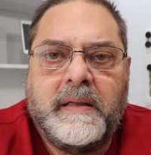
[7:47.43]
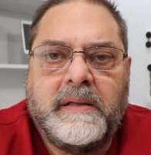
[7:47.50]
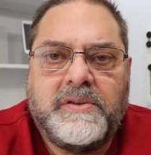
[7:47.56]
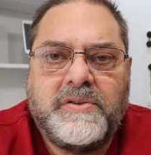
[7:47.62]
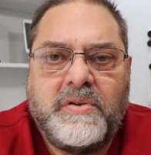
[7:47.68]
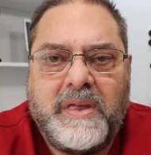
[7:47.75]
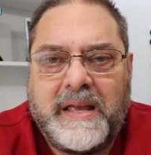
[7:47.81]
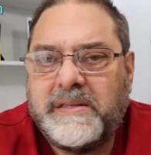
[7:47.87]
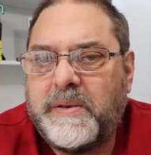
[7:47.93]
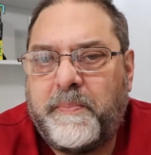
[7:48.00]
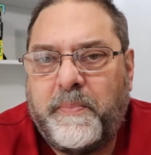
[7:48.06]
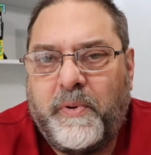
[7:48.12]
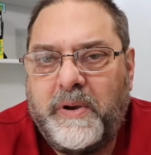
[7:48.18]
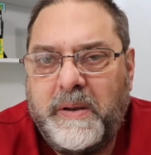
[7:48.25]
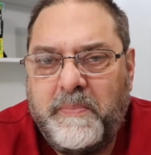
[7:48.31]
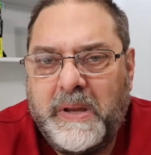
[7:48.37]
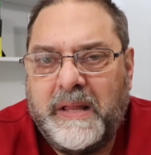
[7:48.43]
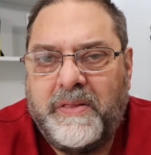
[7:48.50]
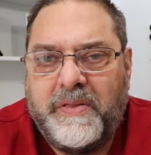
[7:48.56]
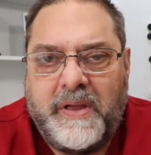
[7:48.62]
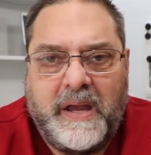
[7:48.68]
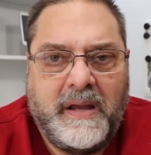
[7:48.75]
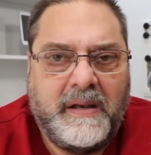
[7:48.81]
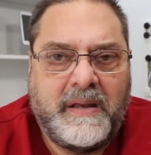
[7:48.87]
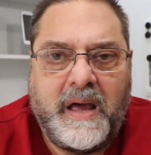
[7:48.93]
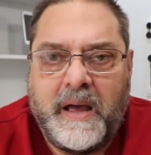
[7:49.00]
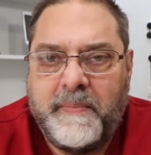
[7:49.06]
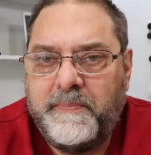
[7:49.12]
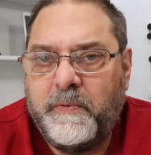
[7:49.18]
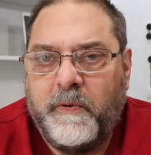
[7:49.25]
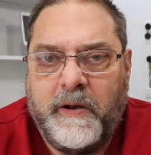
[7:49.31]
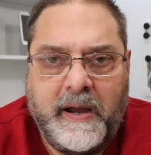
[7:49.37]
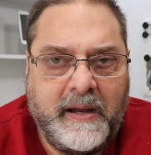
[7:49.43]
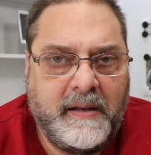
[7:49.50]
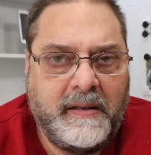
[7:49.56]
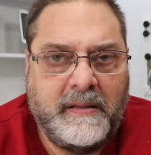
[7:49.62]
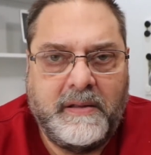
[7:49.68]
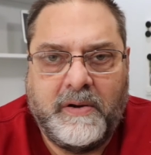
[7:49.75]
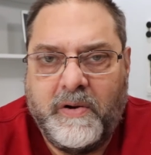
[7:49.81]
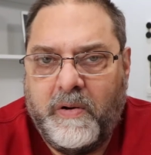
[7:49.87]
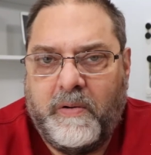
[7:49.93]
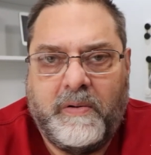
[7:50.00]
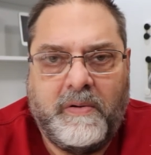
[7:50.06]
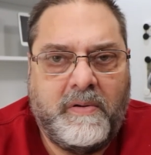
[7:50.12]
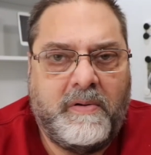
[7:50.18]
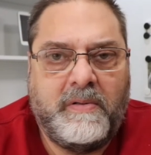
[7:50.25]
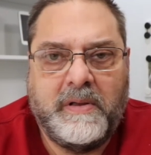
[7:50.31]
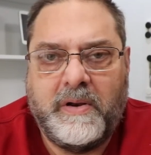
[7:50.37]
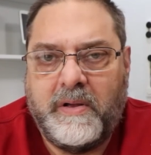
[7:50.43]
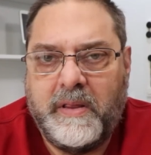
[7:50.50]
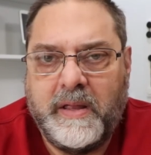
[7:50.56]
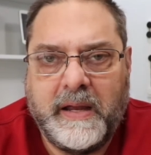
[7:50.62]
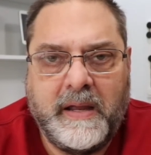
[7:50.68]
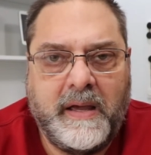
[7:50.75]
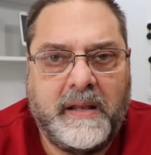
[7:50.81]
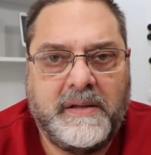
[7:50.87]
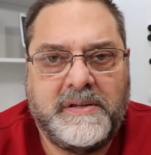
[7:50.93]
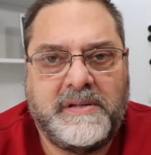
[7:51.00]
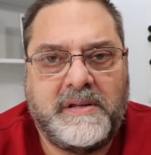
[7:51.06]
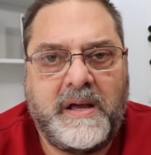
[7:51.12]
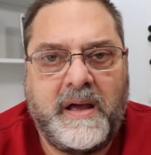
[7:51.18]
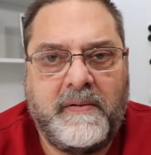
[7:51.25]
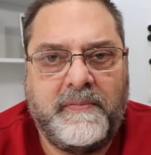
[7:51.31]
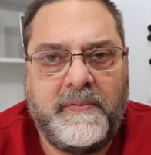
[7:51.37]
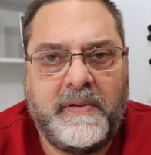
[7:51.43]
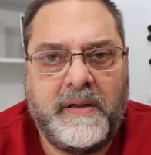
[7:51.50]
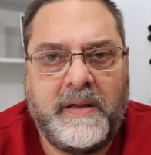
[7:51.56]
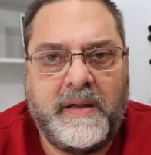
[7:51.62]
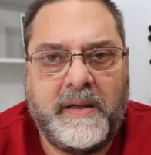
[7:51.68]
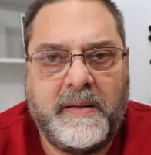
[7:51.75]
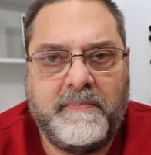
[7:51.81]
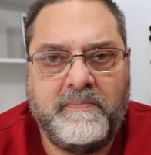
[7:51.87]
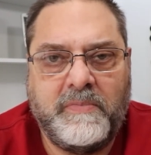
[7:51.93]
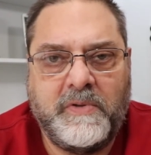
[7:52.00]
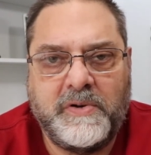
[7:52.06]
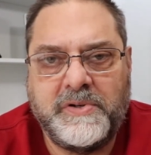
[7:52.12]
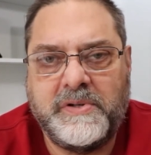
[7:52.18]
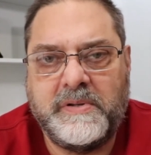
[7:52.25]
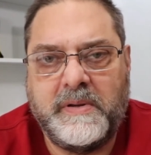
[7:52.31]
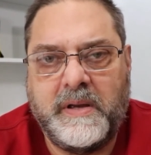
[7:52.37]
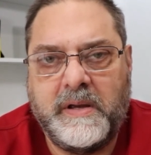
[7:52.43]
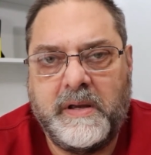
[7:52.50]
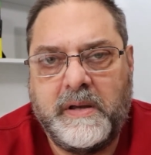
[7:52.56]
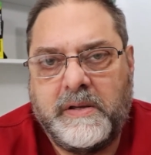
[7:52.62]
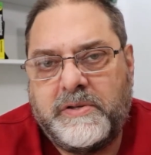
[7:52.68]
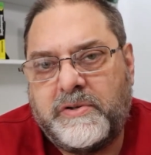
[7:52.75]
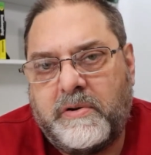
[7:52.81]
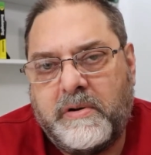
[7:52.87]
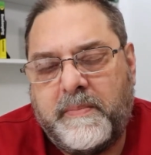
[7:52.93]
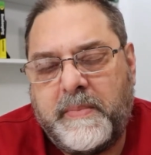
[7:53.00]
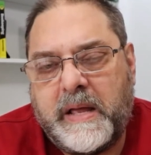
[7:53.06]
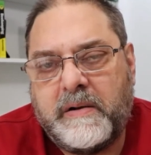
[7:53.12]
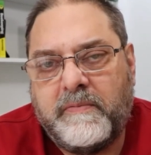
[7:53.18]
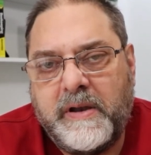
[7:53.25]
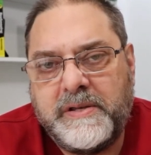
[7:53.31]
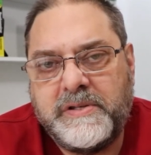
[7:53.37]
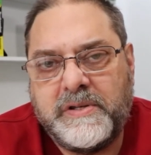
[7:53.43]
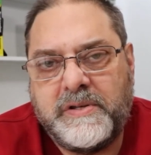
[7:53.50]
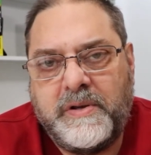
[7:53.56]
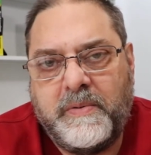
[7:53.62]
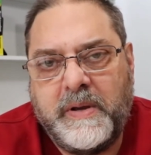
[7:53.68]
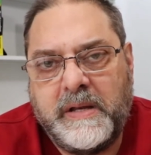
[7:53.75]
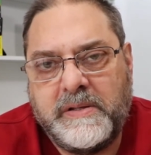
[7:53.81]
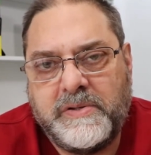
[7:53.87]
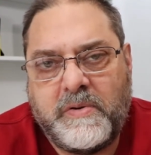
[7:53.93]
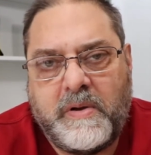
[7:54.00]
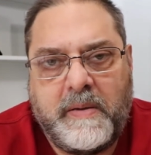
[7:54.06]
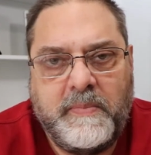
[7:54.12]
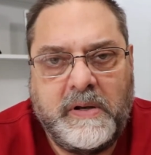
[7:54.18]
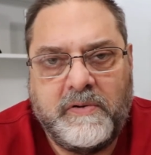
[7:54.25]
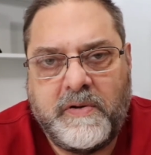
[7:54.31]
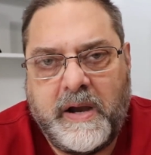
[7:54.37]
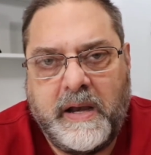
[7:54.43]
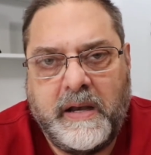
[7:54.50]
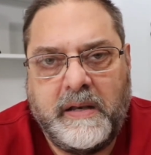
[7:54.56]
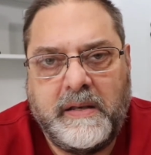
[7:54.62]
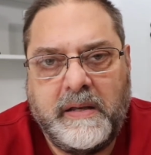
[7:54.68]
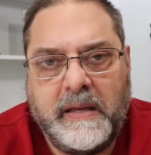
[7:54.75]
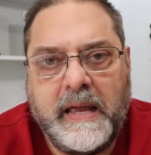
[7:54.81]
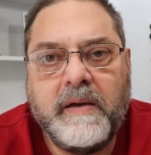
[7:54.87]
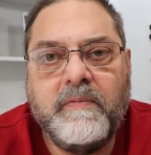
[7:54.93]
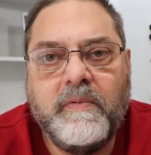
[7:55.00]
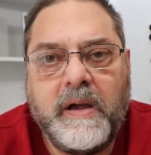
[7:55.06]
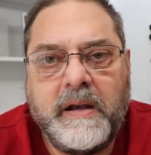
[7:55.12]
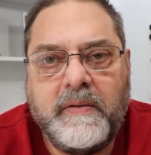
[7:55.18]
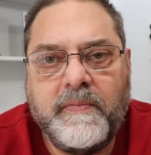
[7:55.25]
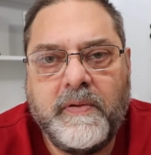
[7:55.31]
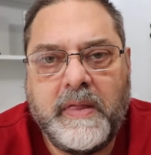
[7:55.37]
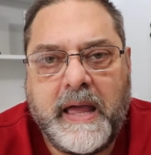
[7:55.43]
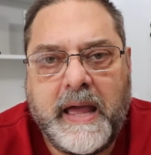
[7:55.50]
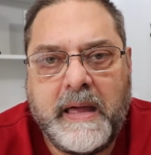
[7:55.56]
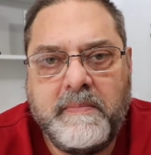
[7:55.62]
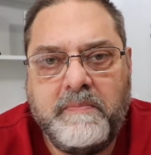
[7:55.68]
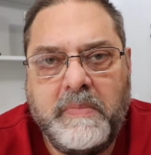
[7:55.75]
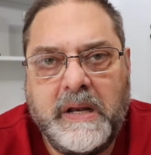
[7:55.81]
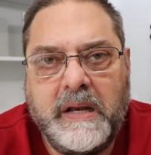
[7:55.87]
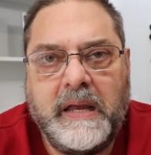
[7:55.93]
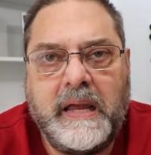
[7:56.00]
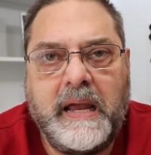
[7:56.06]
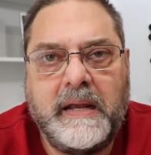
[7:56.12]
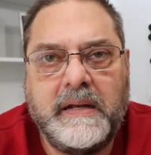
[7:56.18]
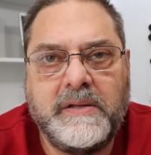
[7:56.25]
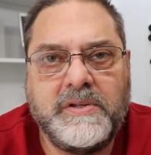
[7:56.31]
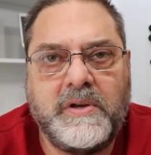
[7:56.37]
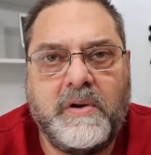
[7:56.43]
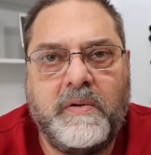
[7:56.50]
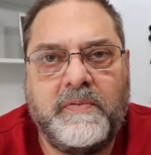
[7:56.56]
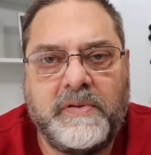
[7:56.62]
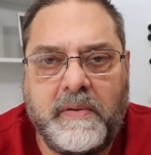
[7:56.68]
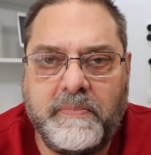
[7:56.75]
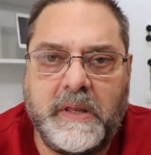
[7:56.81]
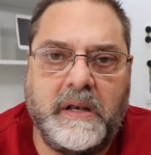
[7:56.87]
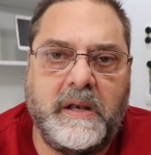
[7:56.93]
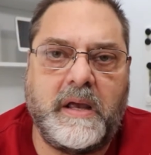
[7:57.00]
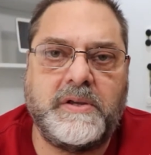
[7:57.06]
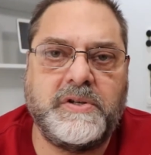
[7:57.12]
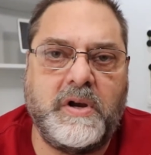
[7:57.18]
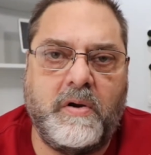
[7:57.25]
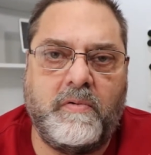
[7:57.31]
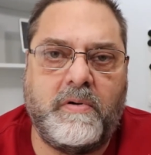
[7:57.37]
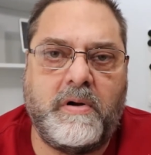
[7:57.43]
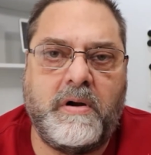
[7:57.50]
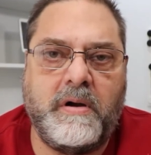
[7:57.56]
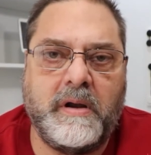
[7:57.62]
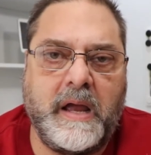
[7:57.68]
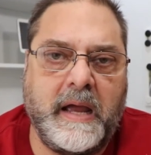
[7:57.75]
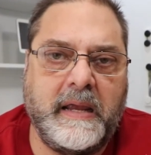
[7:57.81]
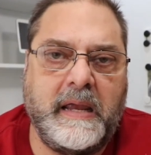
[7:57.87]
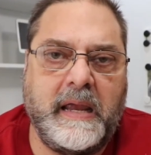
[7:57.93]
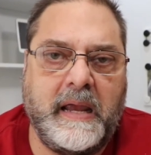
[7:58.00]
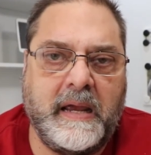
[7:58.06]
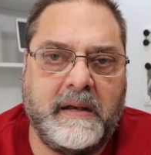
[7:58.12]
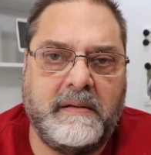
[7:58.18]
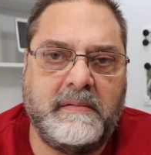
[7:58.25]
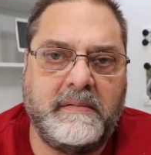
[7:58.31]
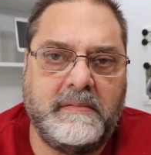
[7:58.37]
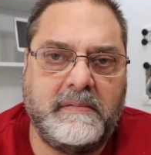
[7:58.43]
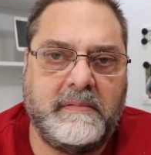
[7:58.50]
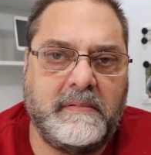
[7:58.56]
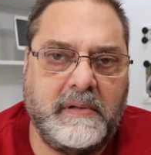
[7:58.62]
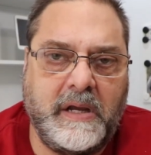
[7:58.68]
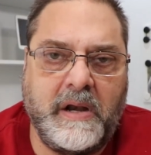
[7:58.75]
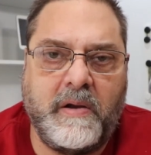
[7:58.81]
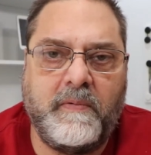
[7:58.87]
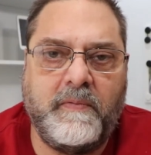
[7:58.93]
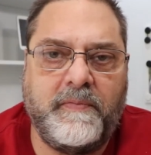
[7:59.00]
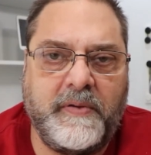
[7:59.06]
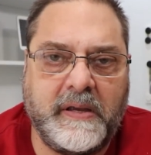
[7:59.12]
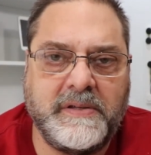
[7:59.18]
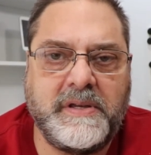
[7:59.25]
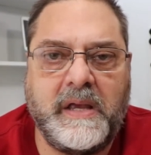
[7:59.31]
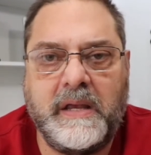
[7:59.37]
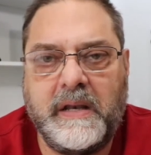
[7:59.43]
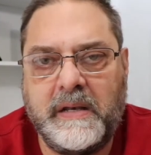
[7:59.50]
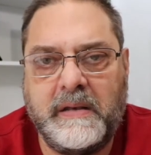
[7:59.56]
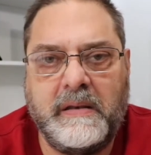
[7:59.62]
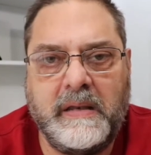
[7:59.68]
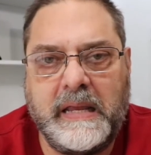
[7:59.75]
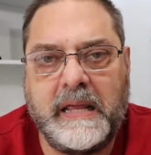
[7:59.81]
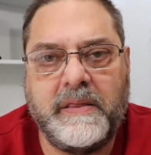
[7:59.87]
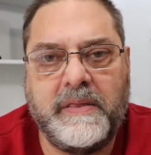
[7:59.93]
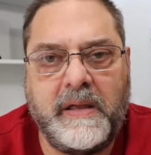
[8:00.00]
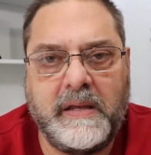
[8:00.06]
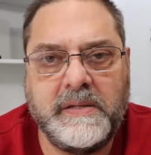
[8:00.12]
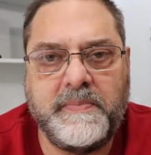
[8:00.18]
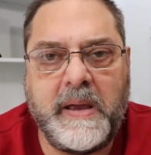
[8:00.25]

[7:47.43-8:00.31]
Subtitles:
So that's a pretty big thing to upgrade the kernel and all that kind of stuff. There's a certain amount of risk to it, so I've been trying to get ready for that and mitigate it. So if something does go wrong, I can, fix it and get things